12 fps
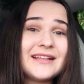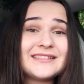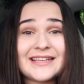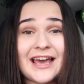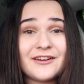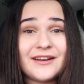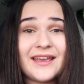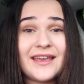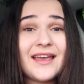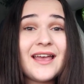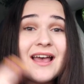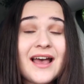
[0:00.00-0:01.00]
It's
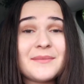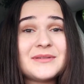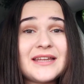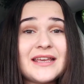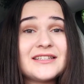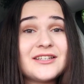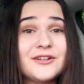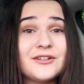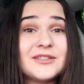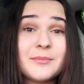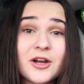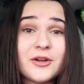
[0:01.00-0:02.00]
Saturday, I'm staying till
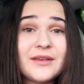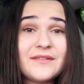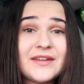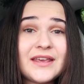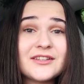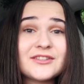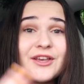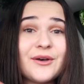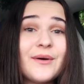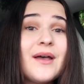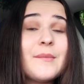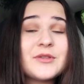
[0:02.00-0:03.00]
tomorrow evening,
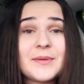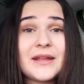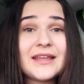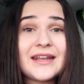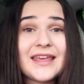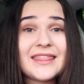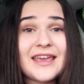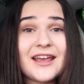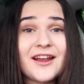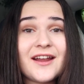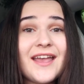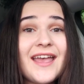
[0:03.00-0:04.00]
so spending a night
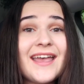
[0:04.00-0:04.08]
there.